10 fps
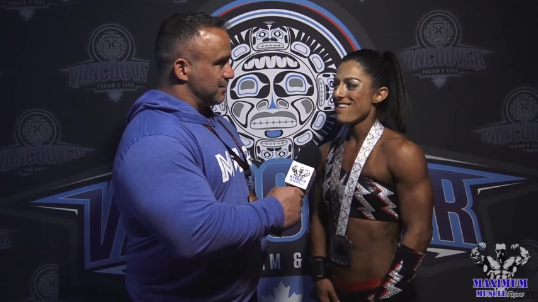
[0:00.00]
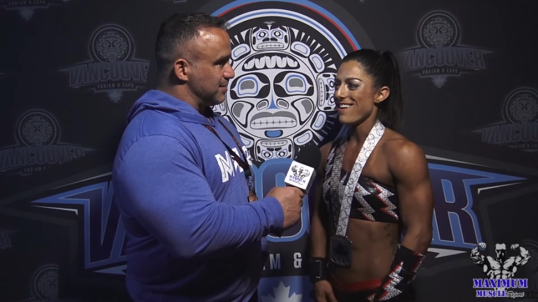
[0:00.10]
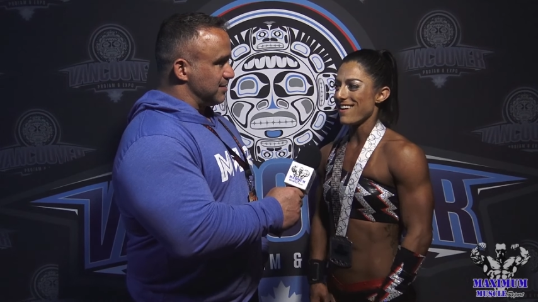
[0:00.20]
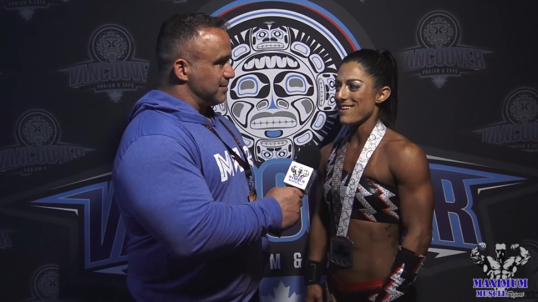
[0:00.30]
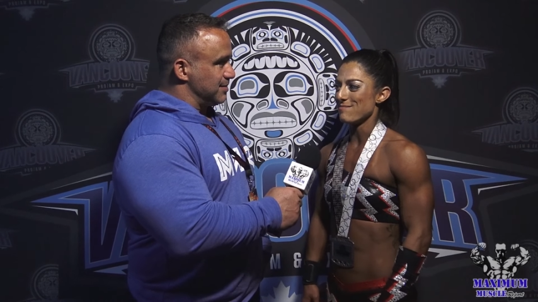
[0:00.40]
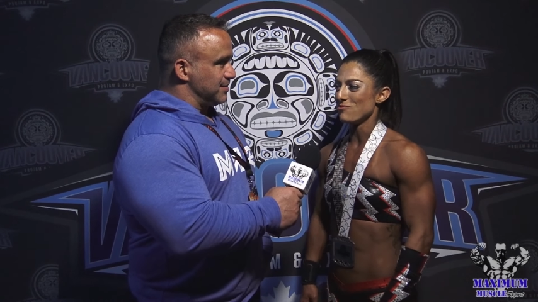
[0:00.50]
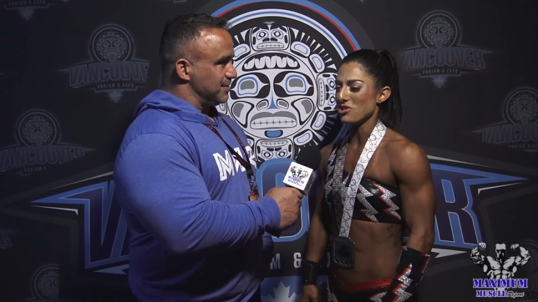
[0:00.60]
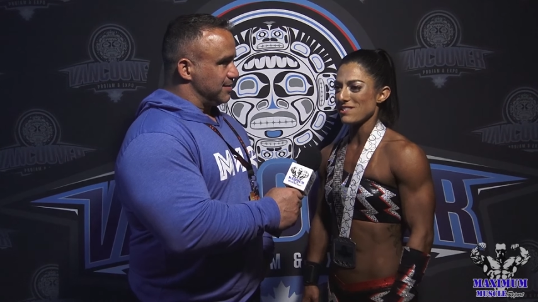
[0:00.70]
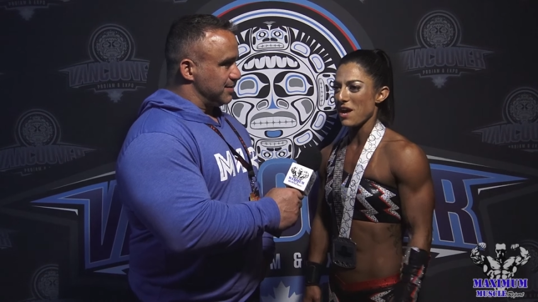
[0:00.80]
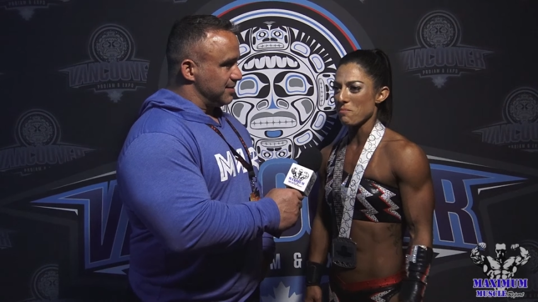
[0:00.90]
Speaker 1: um,
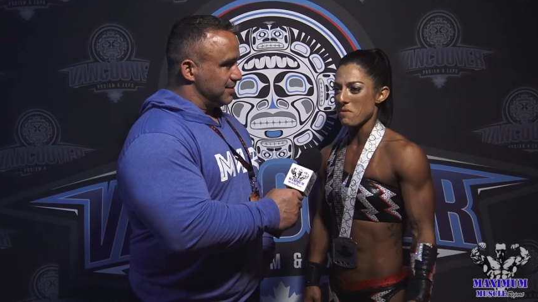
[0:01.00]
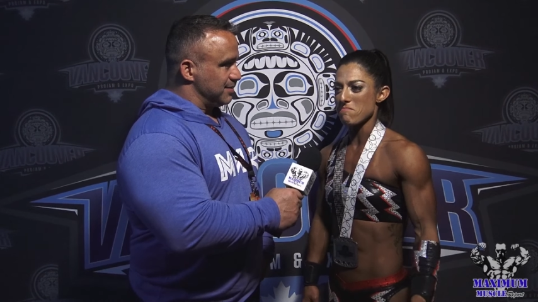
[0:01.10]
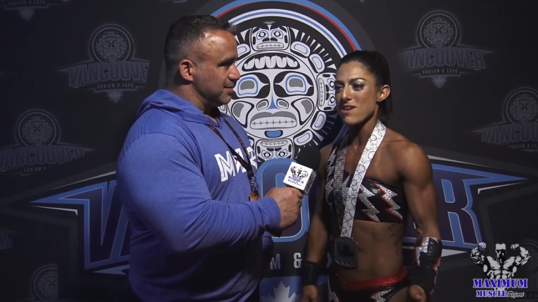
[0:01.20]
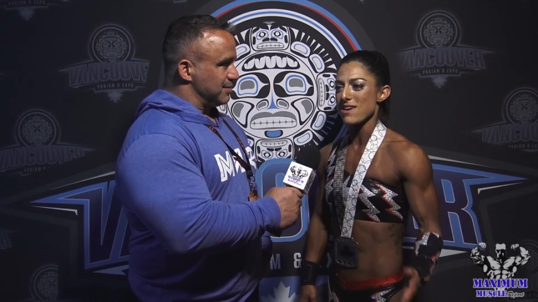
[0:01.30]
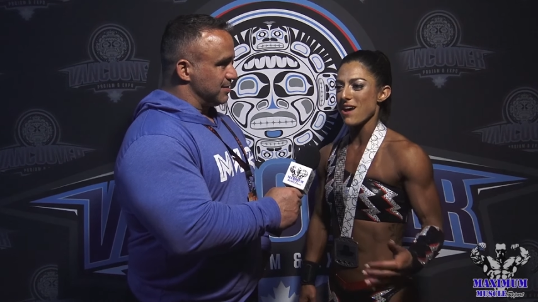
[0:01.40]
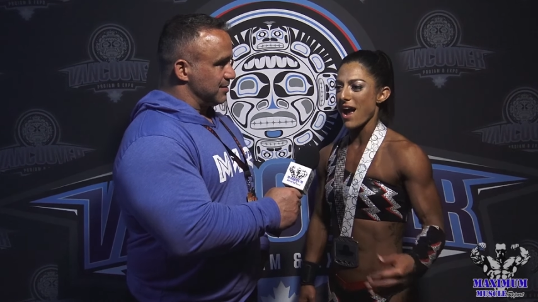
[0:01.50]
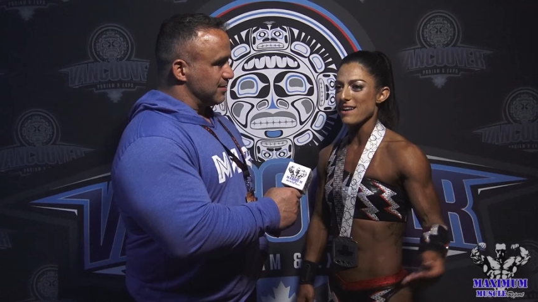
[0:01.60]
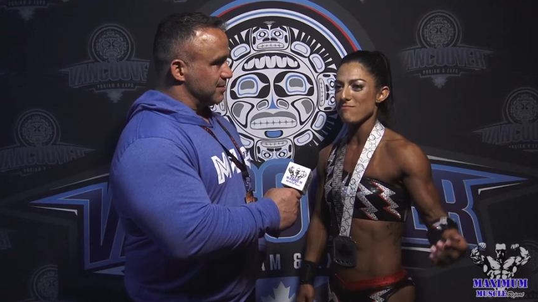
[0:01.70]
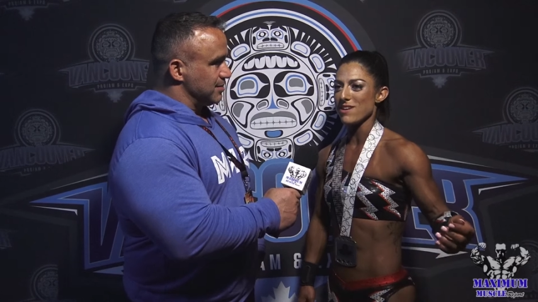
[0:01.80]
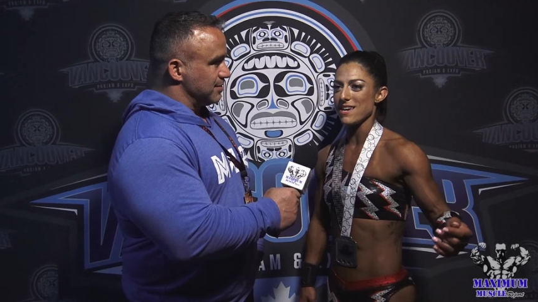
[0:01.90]
just helping me,
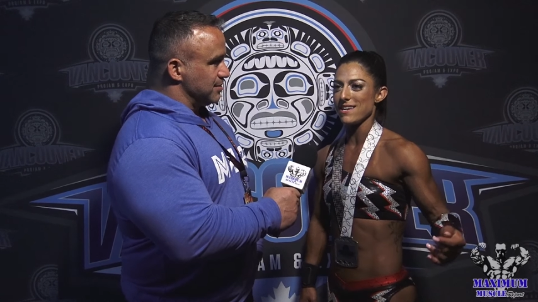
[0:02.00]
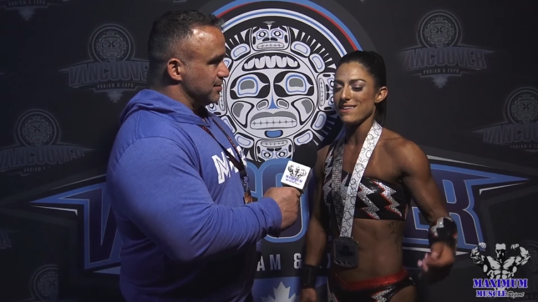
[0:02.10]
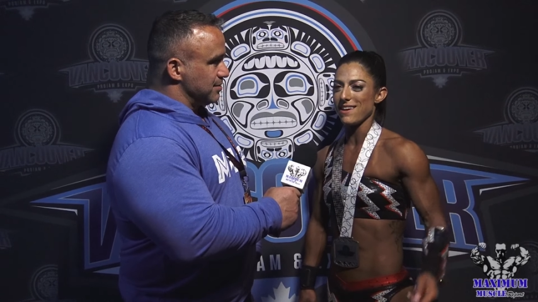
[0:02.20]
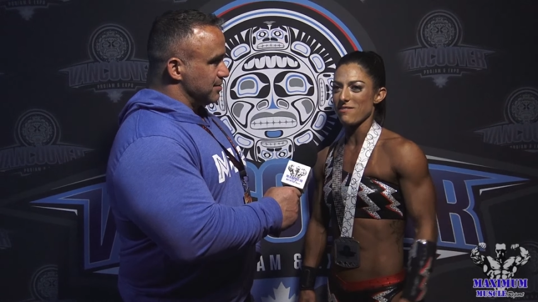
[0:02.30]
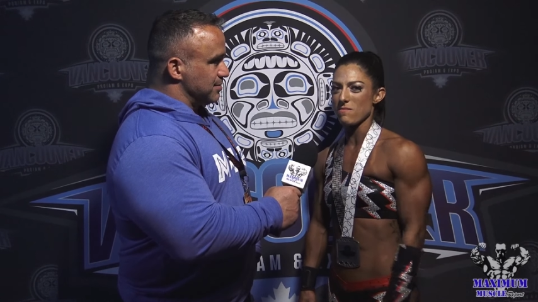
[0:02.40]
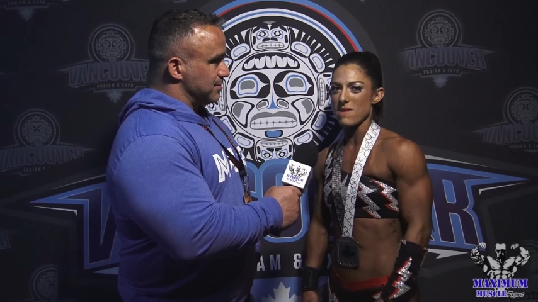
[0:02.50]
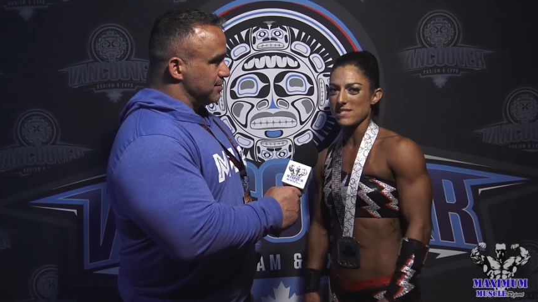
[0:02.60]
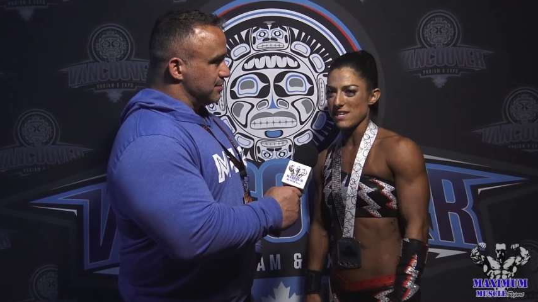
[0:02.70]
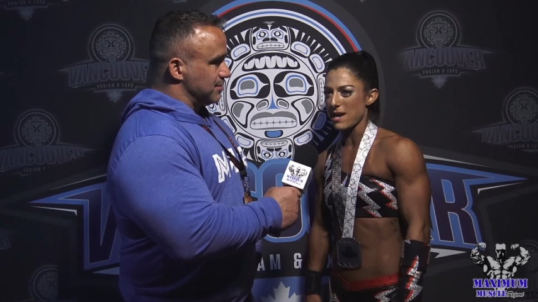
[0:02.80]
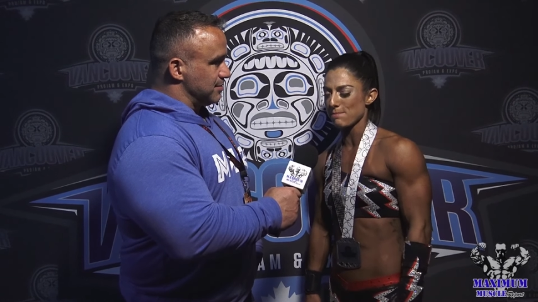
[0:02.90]
guiding me, giving me
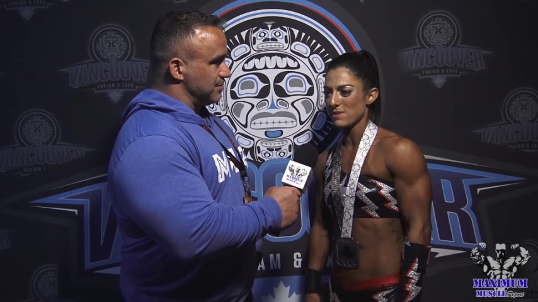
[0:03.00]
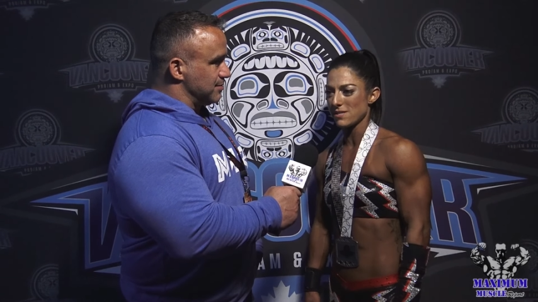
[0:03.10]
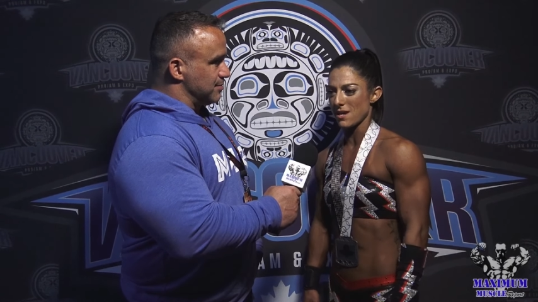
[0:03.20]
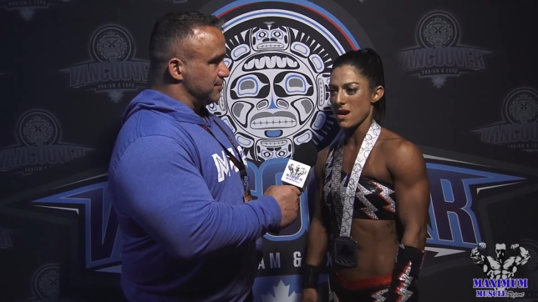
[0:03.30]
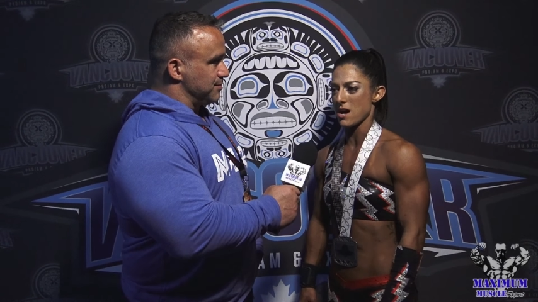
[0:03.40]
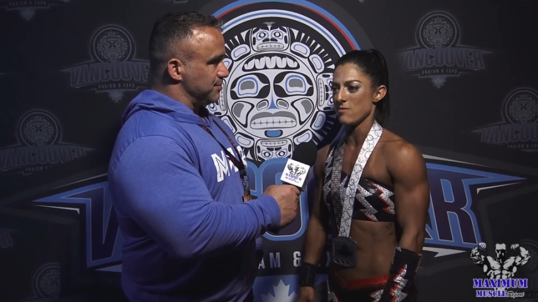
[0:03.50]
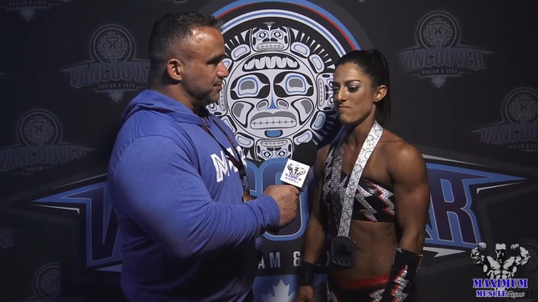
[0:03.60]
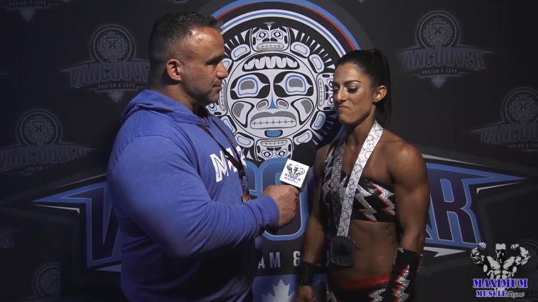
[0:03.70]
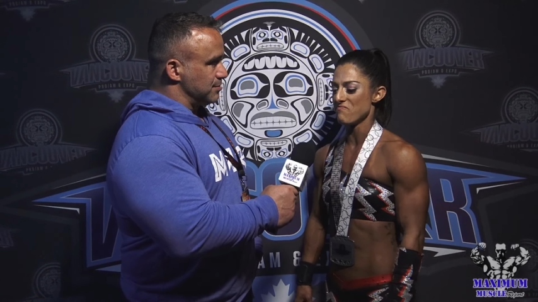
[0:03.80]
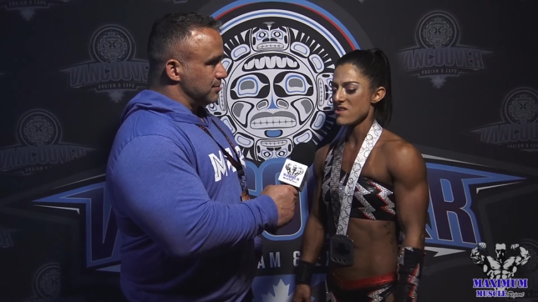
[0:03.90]
tips. Um,
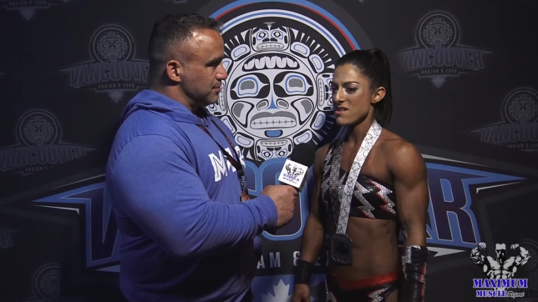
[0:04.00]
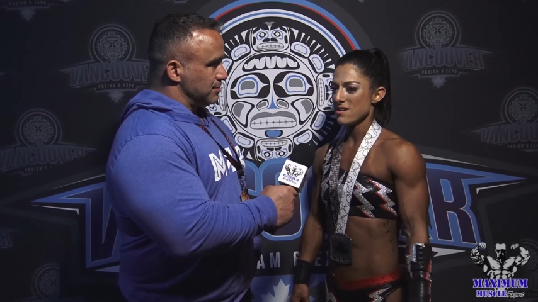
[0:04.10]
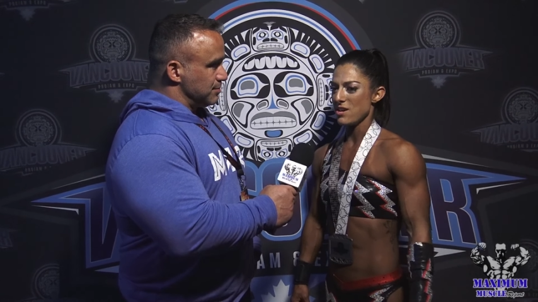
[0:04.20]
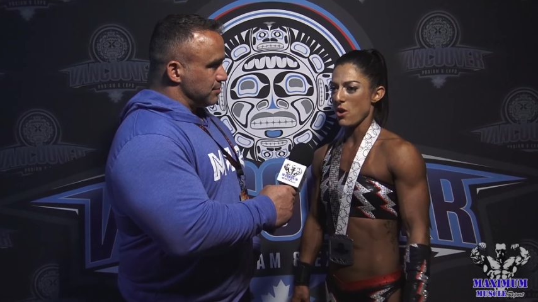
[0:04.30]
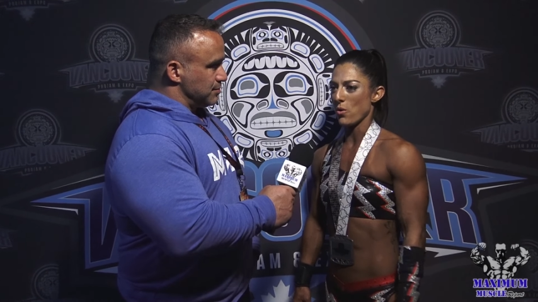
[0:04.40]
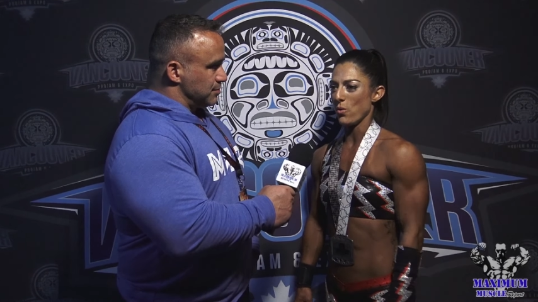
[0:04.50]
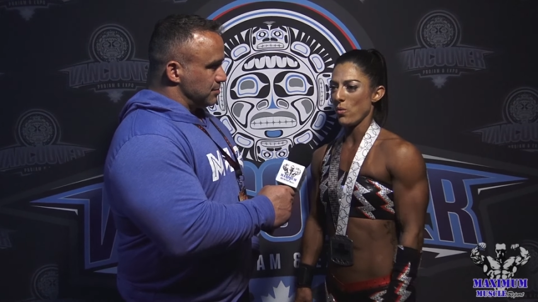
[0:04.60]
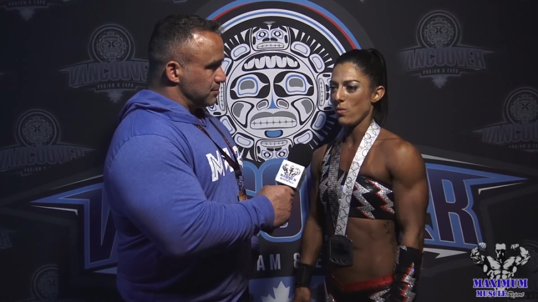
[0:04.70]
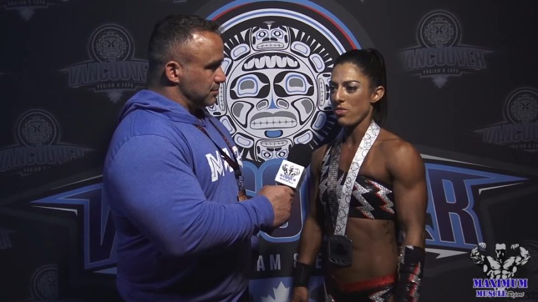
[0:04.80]
you know,